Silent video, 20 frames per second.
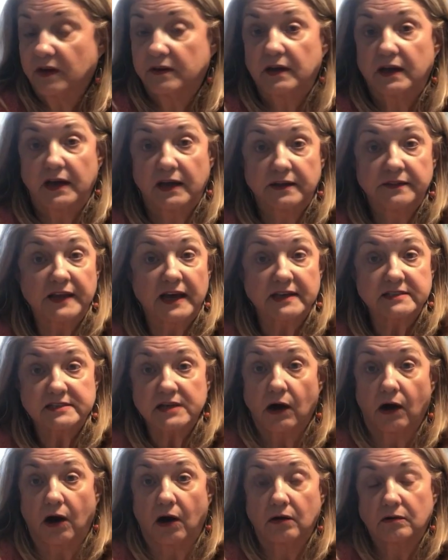that's
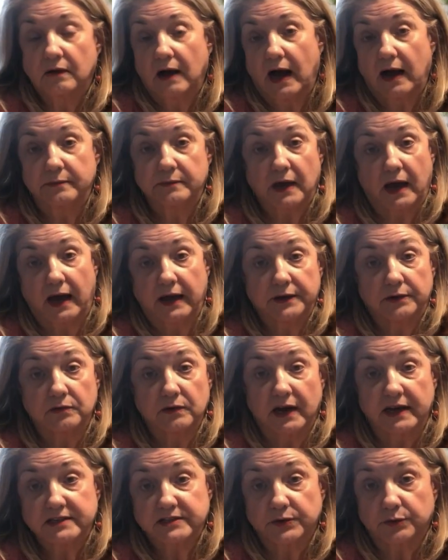all. I don't
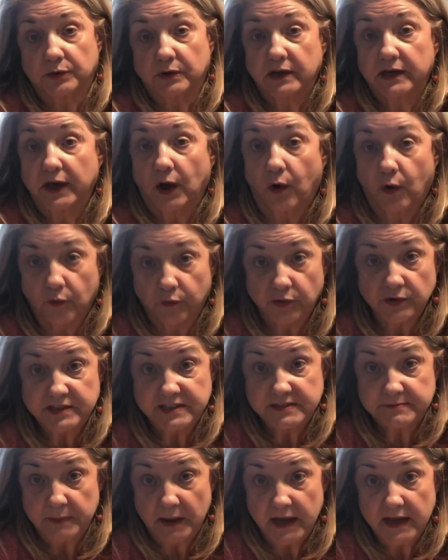like to really
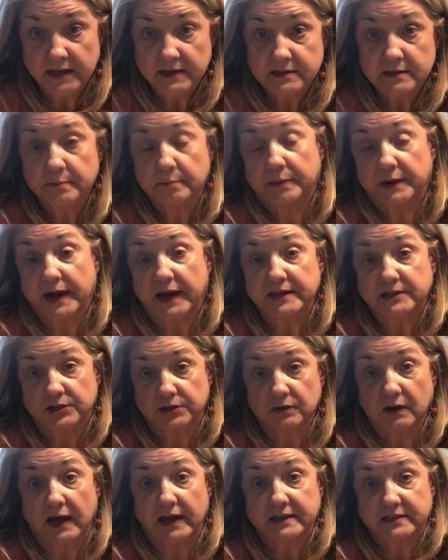overspend, but I
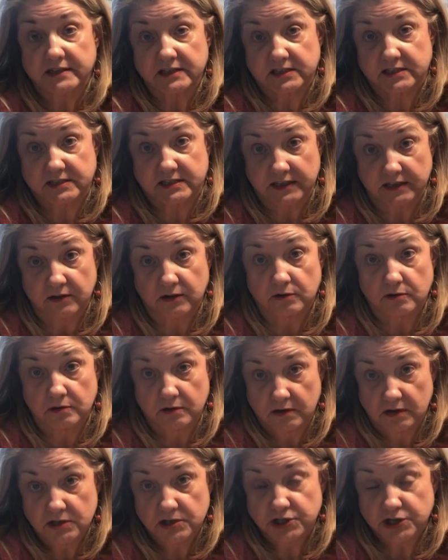do like to still
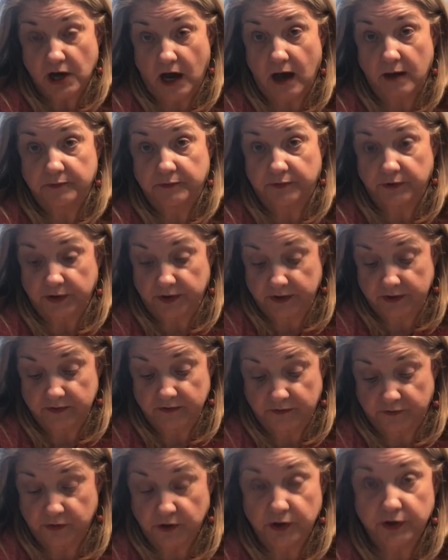shop
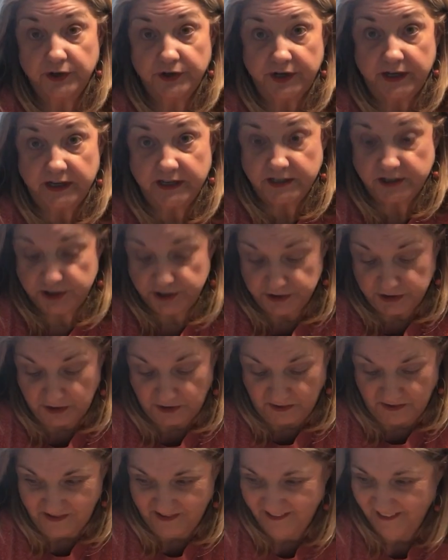for goodies, you
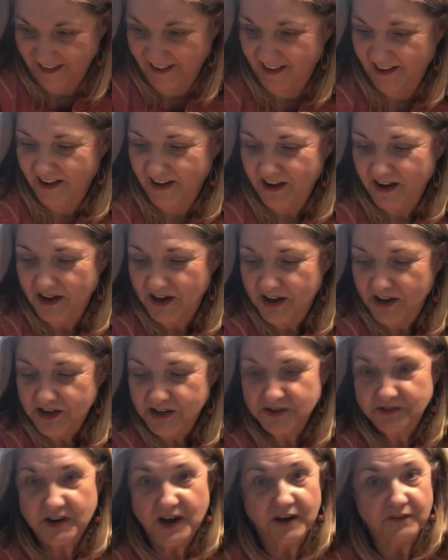know.
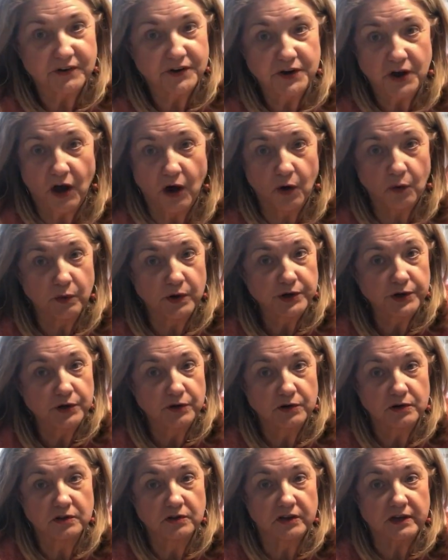You never know when
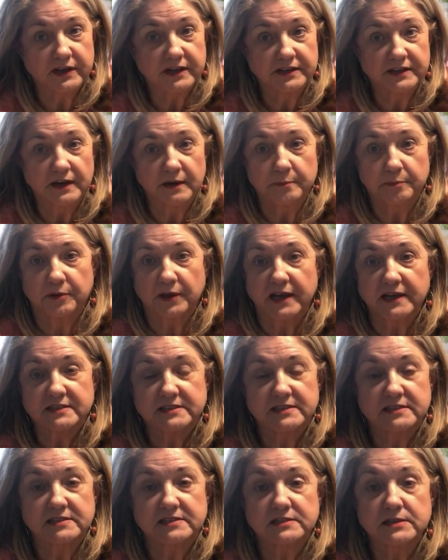you look in them
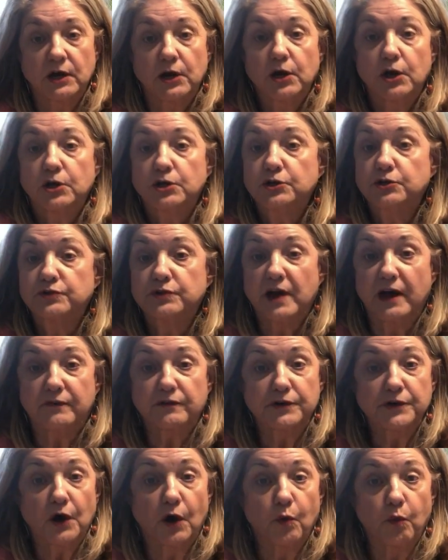places. You
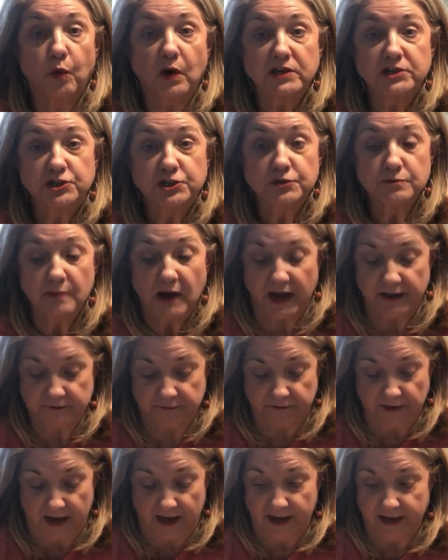never know what you might
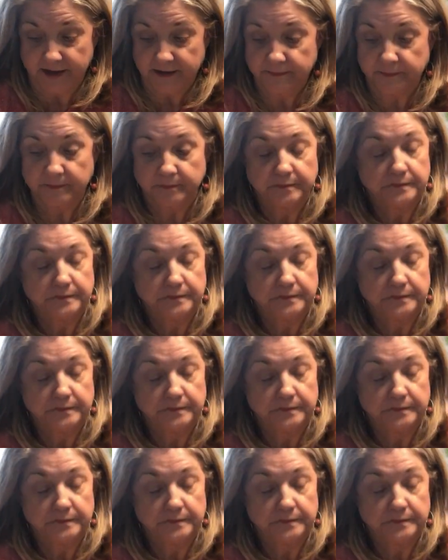find,